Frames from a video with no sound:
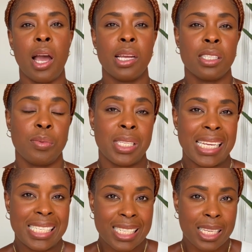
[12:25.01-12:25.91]
items
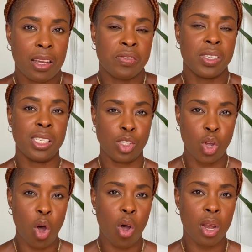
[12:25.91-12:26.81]
I did get for this
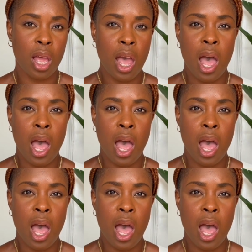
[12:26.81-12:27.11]
haul.